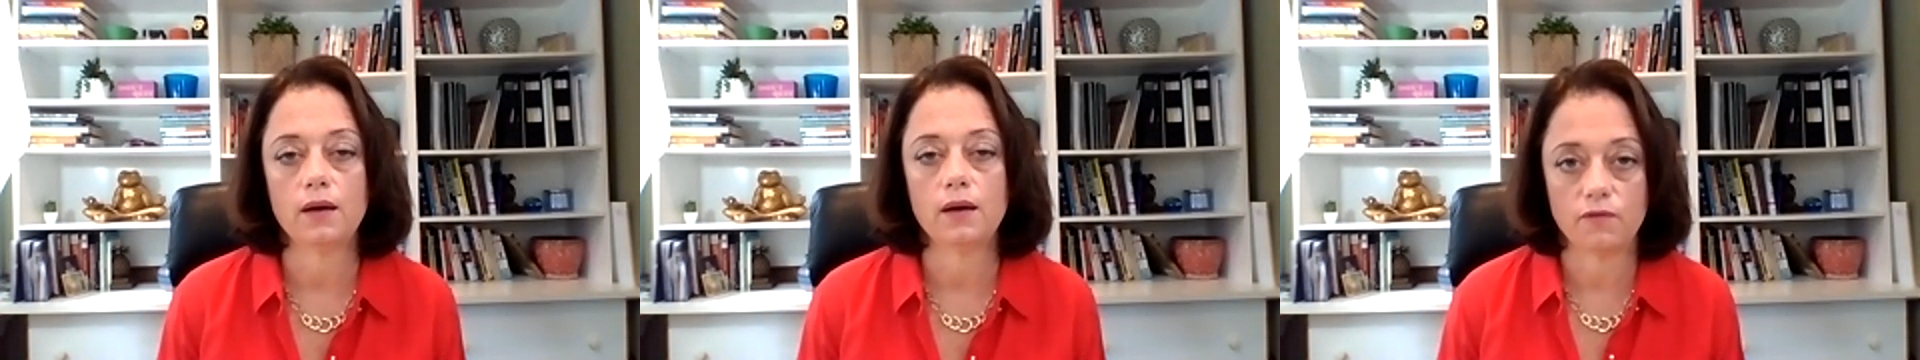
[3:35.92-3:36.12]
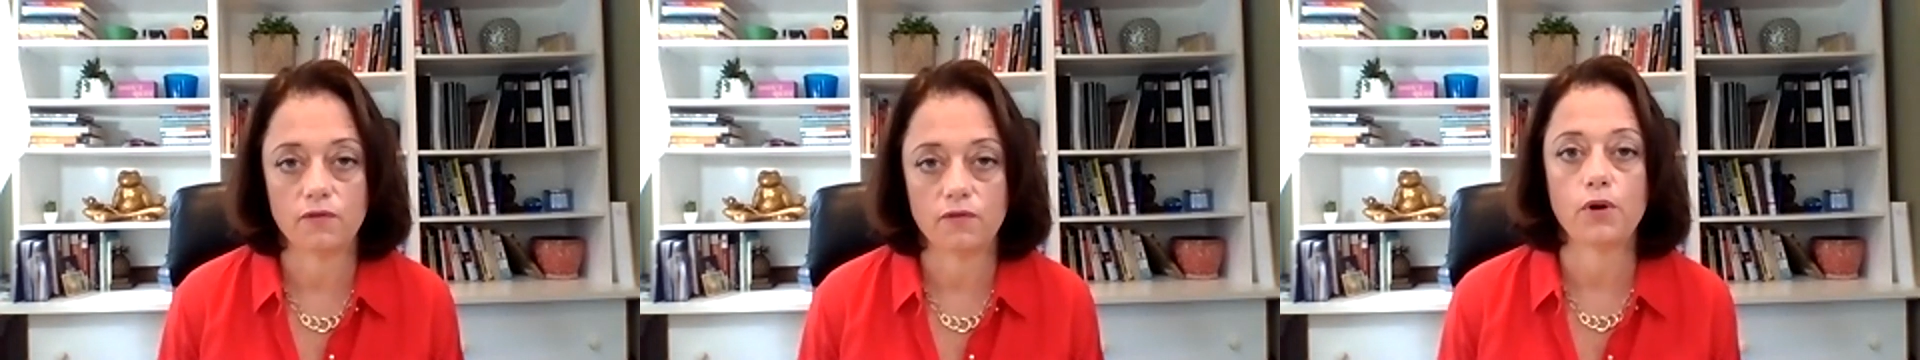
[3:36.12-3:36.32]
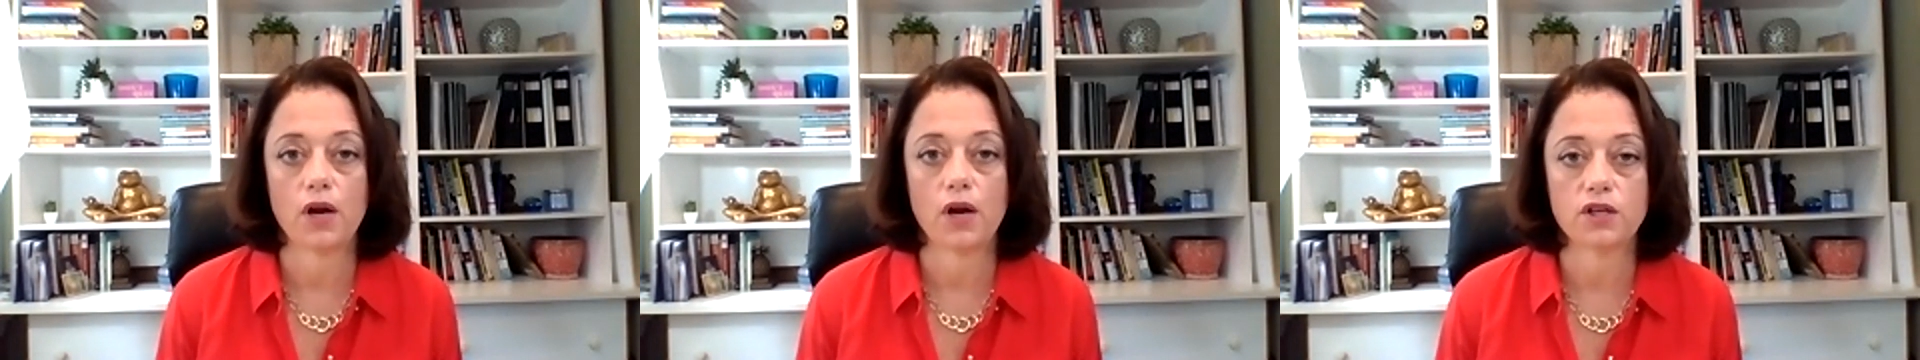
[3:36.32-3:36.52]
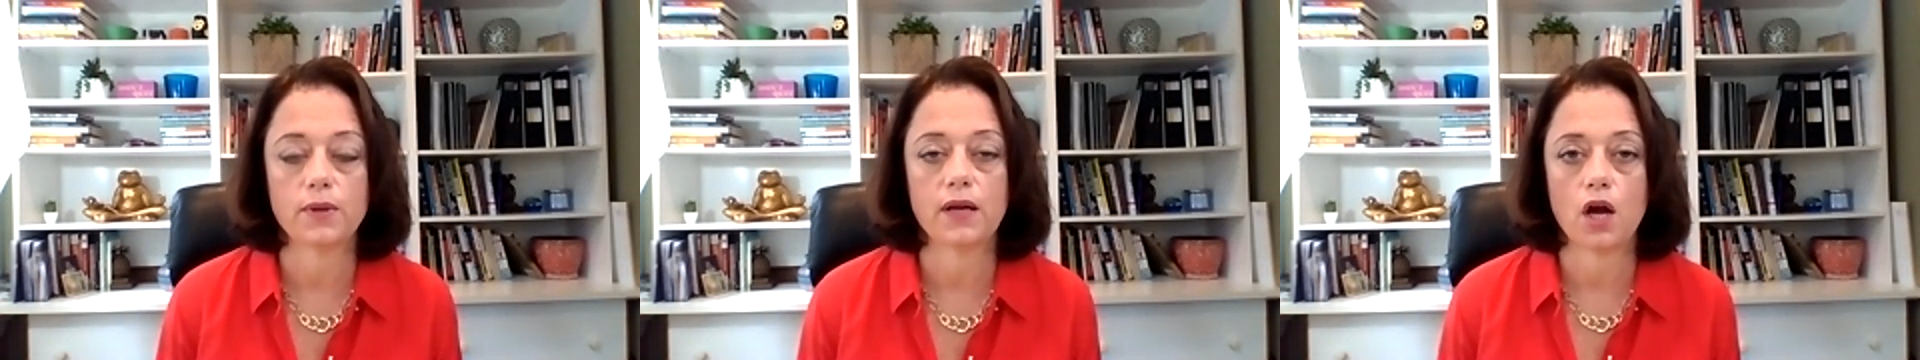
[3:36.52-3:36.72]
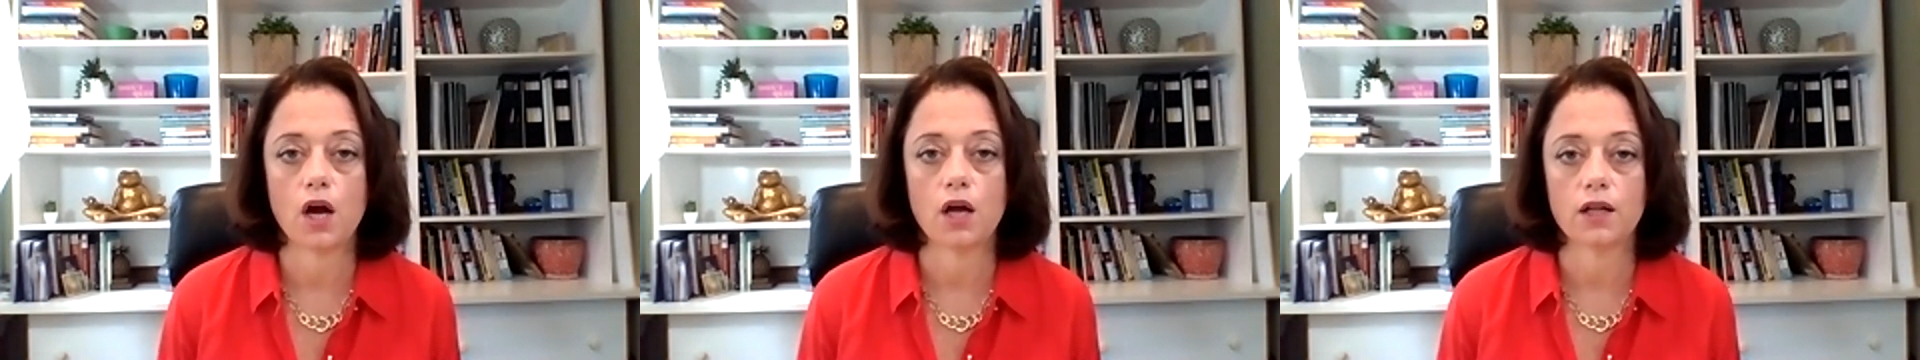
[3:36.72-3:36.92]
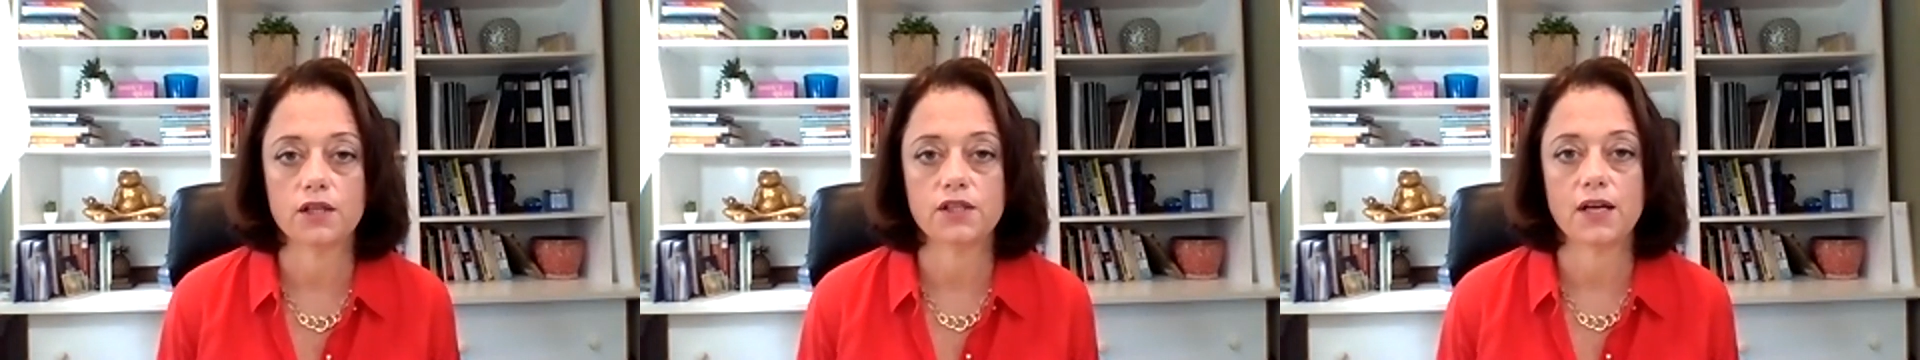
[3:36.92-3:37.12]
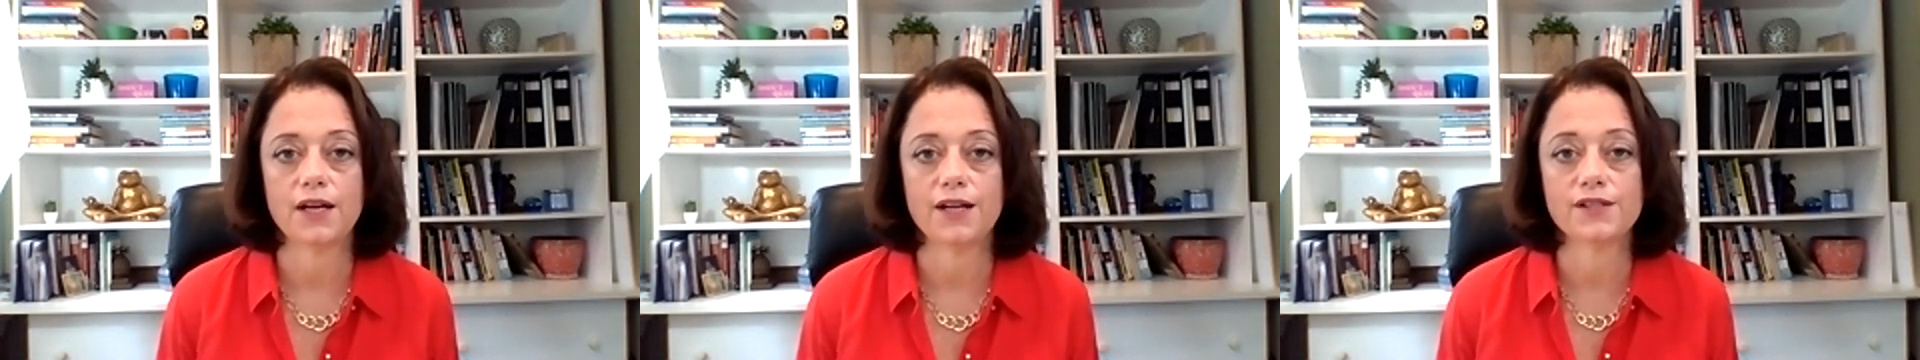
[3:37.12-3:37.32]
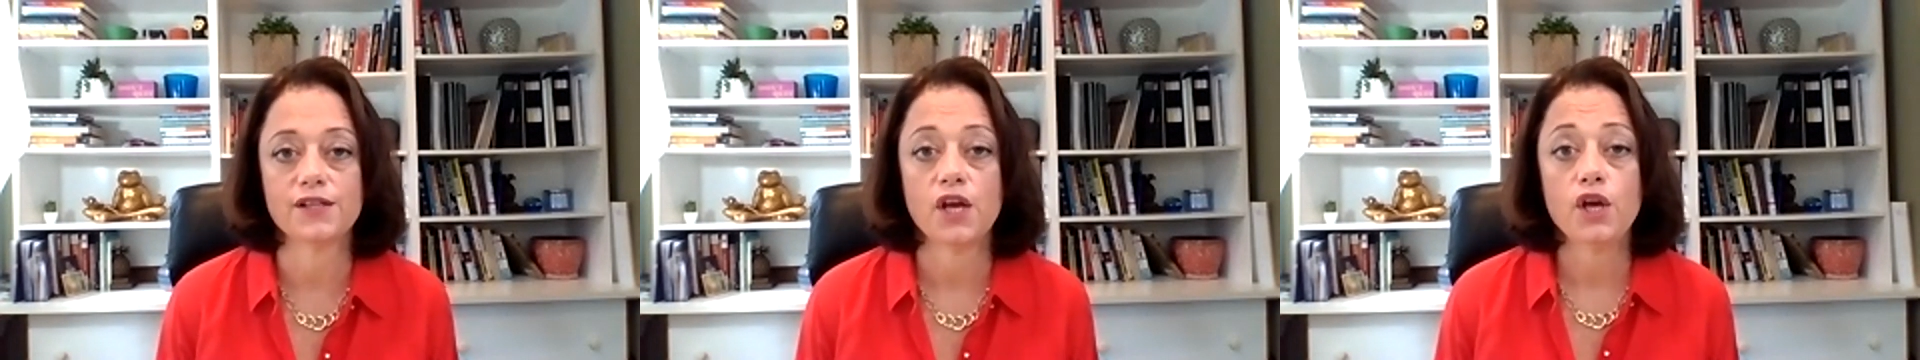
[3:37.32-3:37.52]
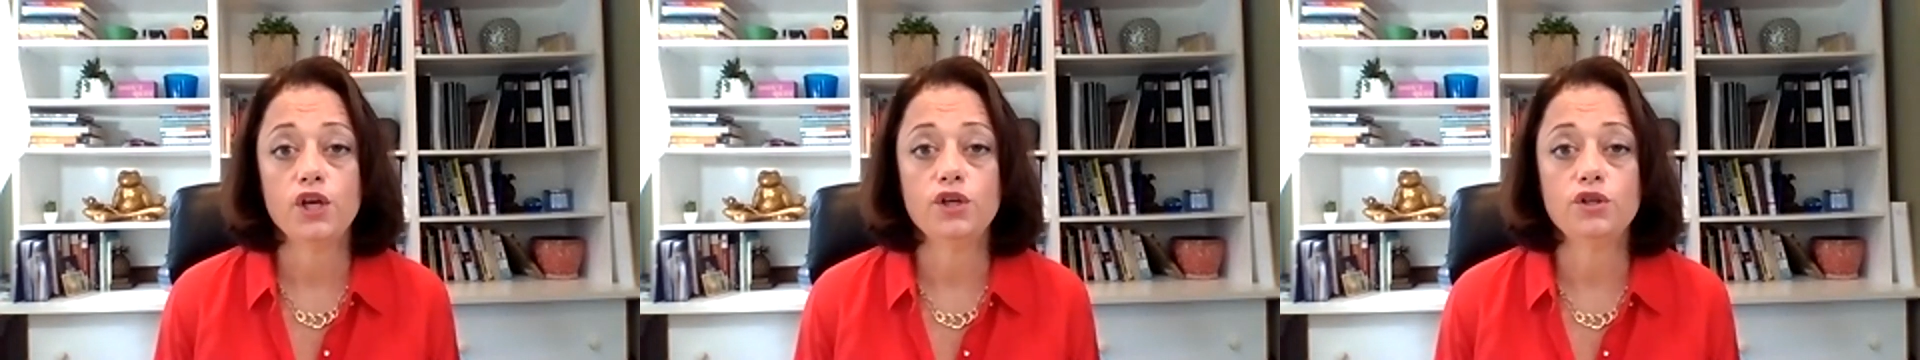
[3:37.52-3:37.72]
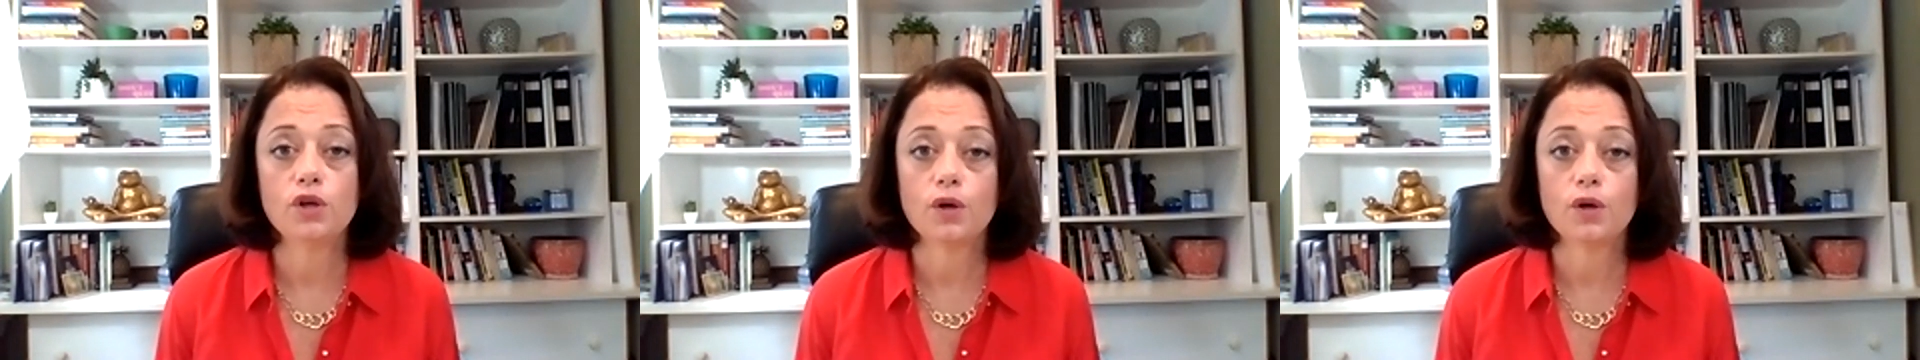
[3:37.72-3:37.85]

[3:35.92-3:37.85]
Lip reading: graduating college, that is. You don't